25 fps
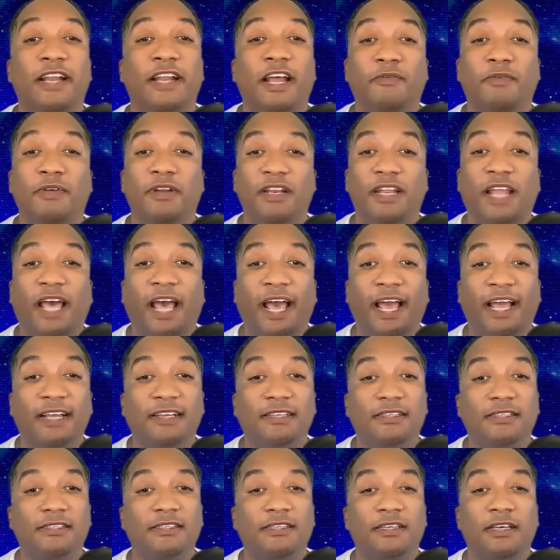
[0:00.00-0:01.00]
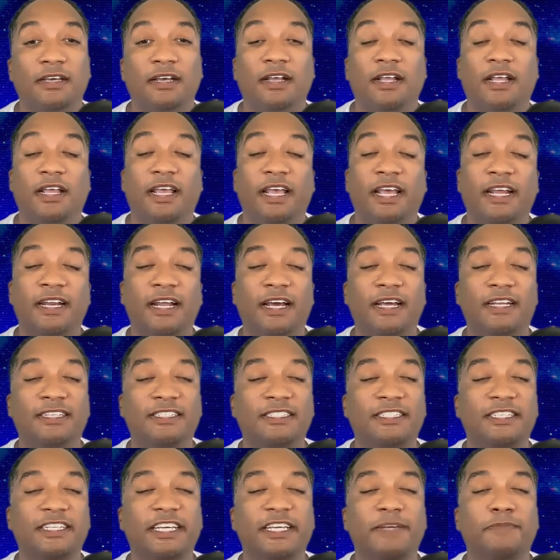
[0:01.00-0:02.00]
I relax and I
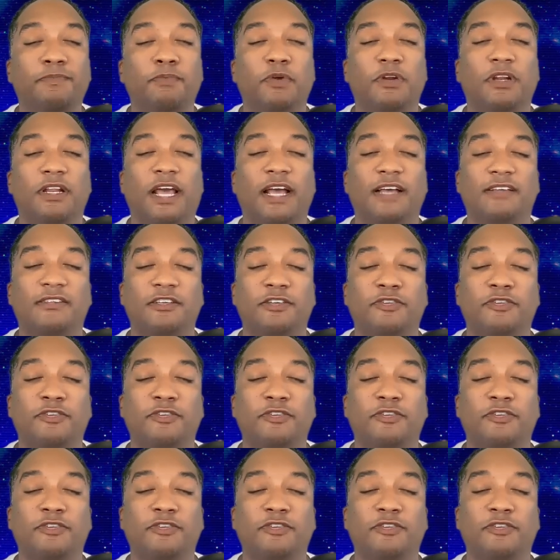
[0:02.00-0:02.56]
deep relax.